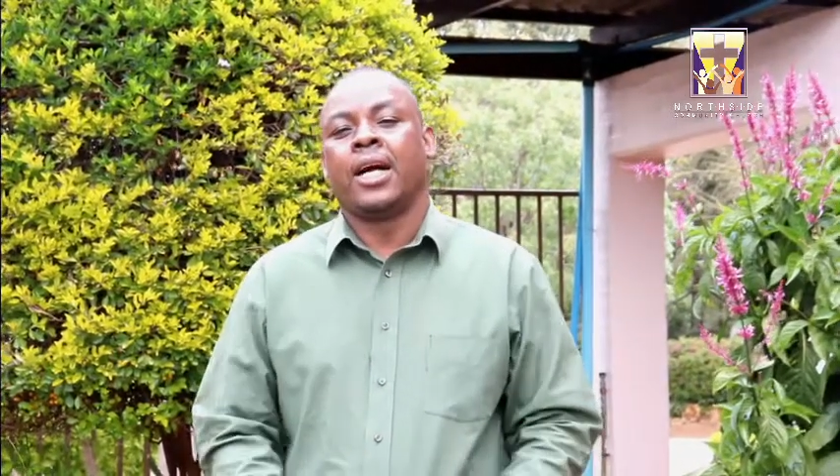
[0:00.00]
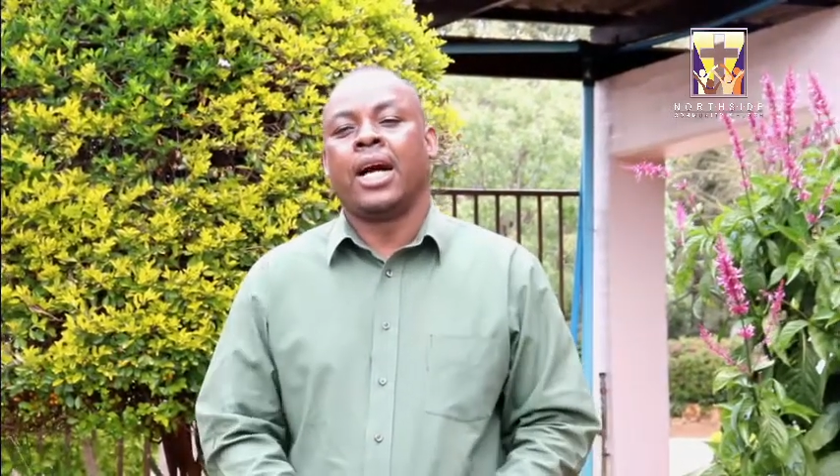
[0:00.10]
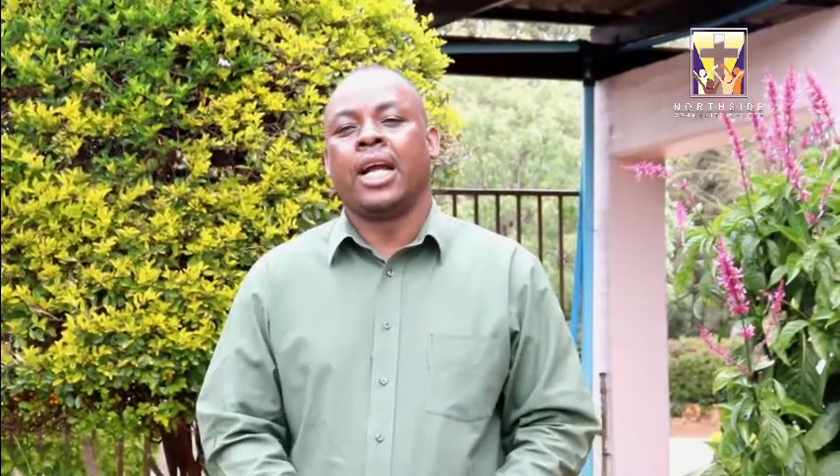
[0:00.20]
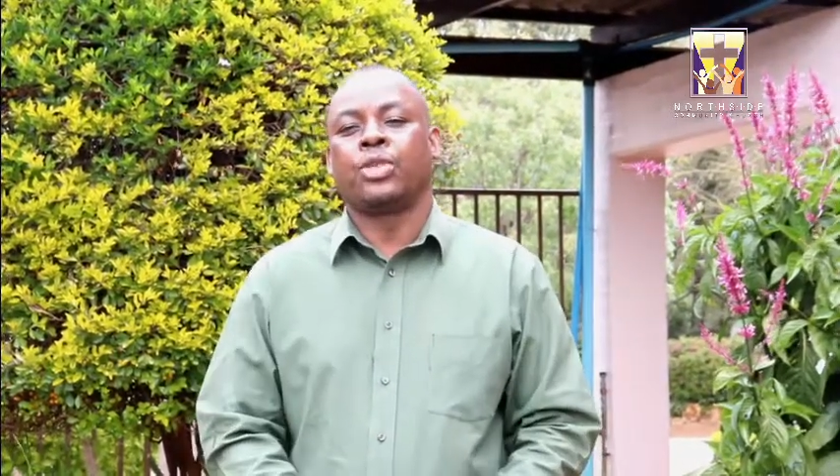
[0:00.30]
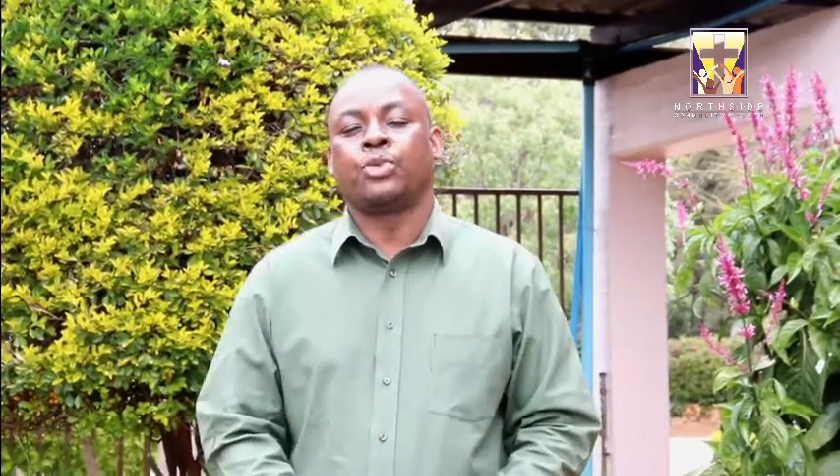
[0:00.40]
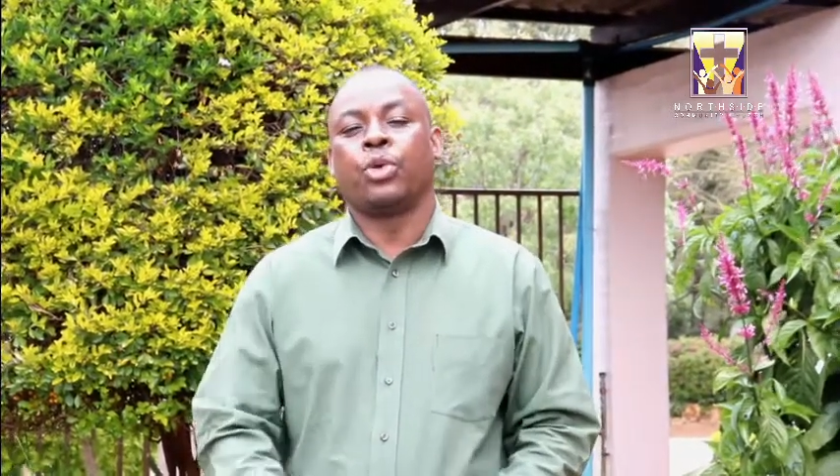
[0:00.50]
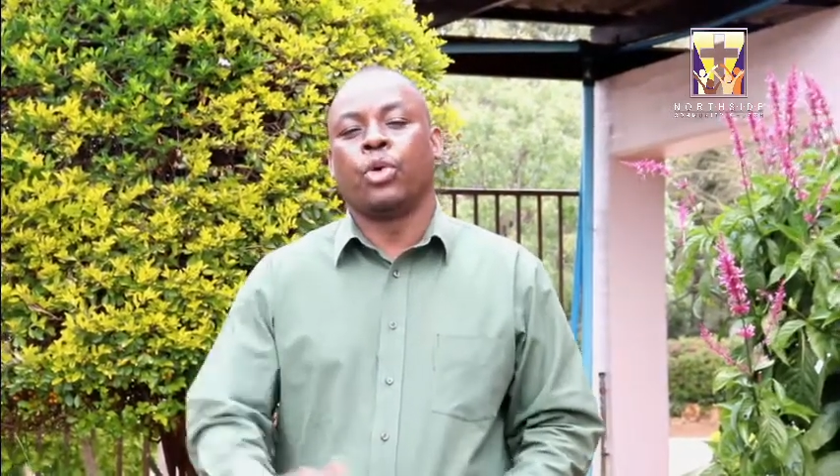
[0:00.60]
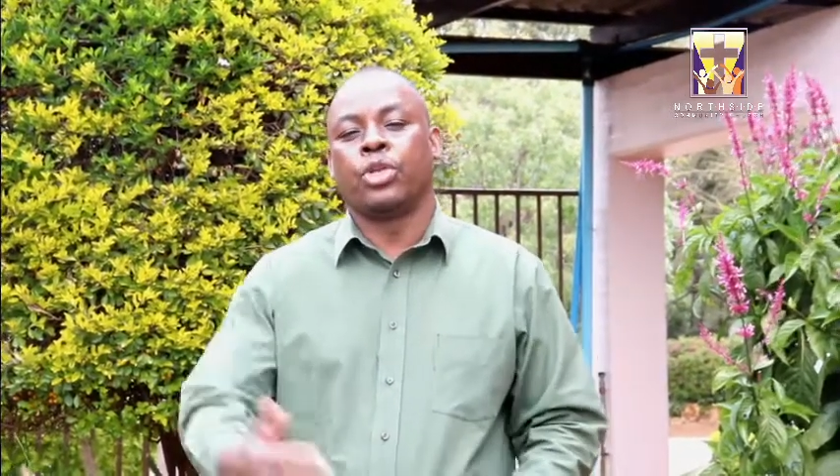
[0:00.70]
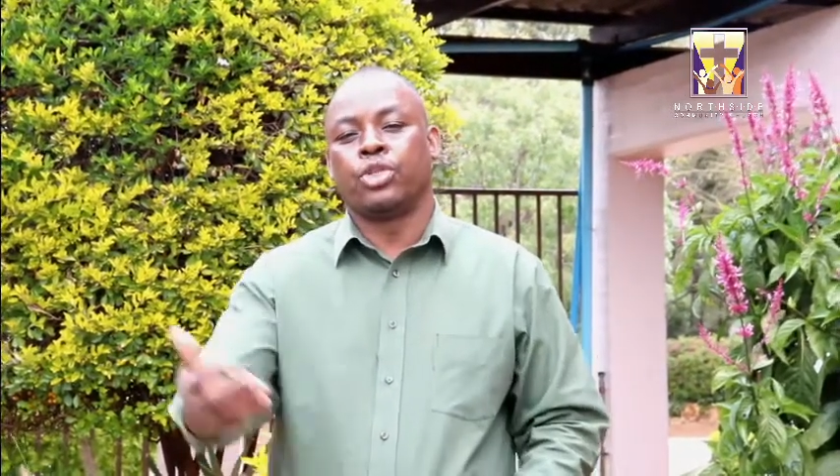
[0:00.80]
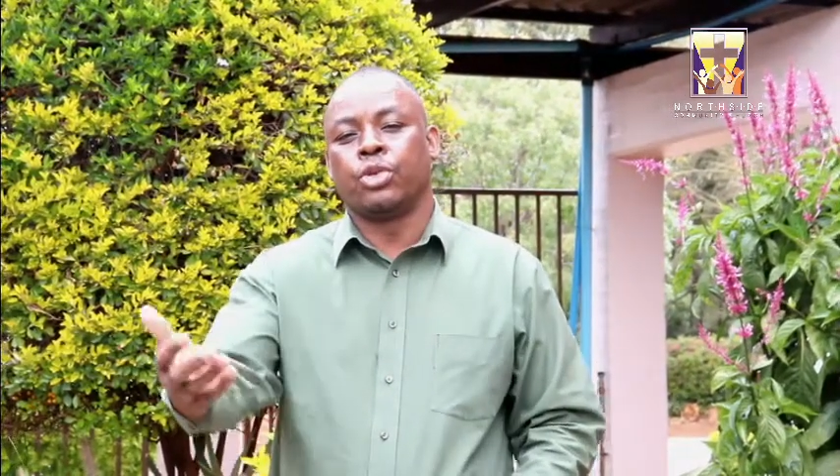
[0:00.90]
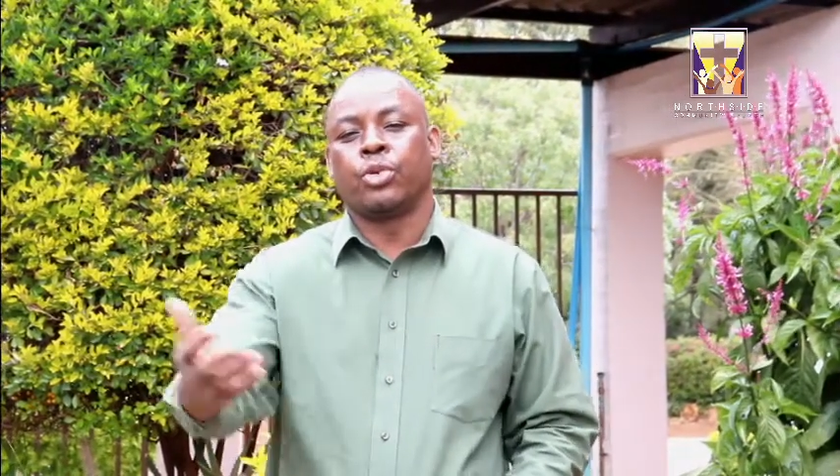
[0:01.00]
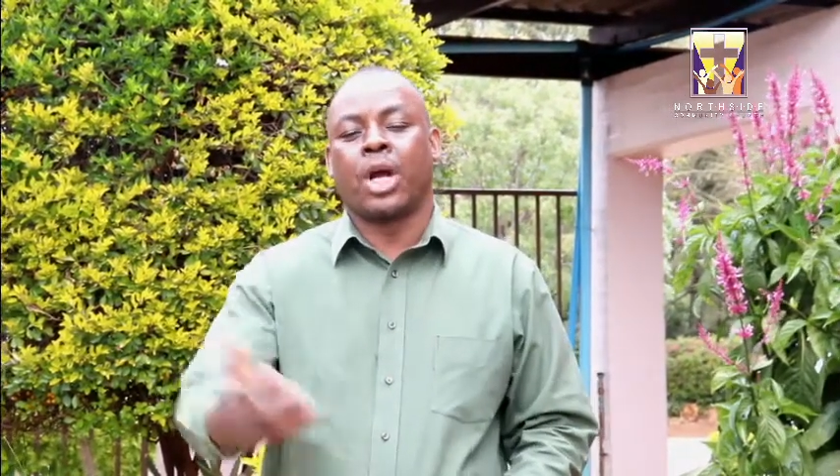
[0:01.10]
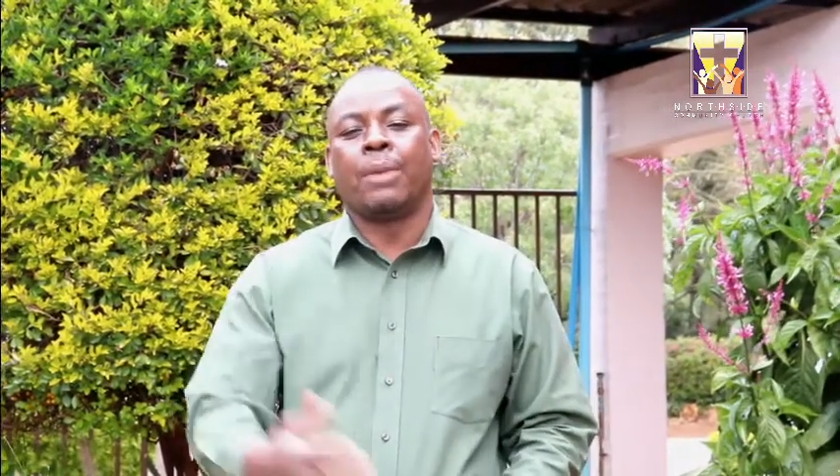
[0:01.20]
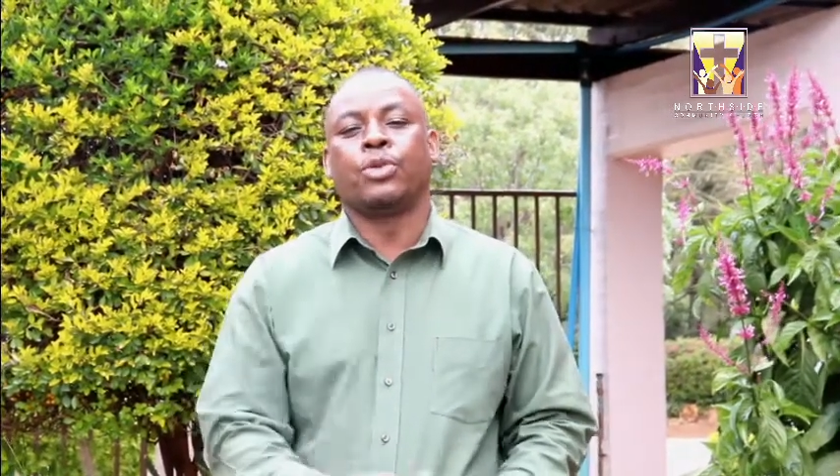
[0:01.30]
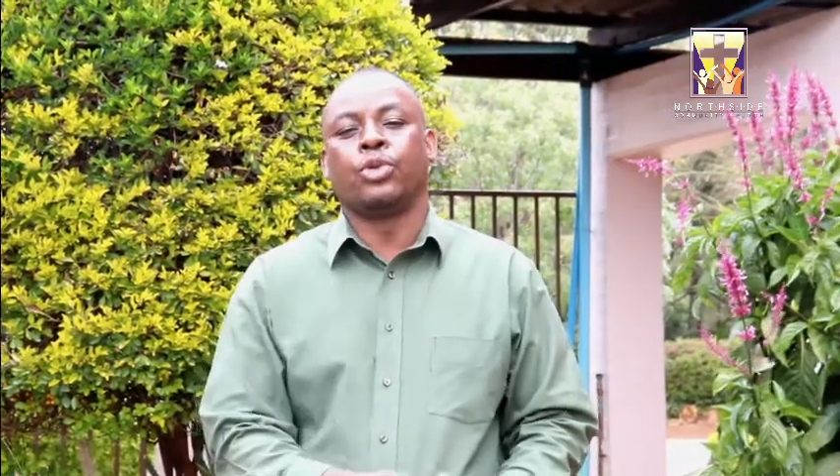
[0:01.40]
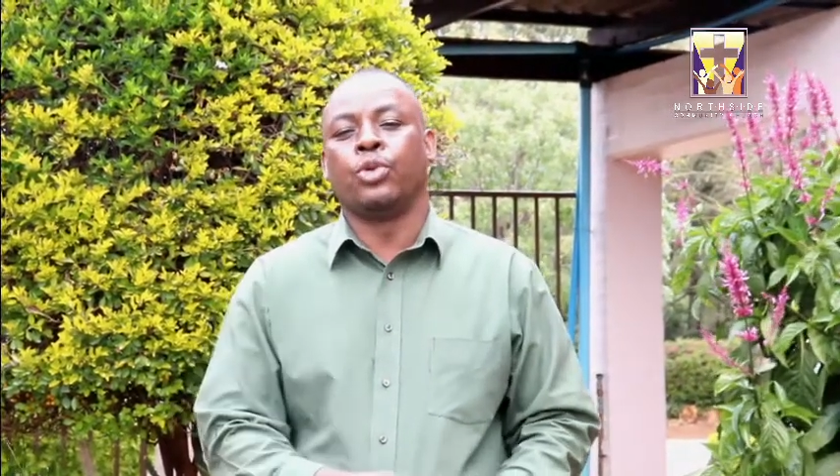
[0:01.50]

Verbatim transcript: uh, as we continue to come to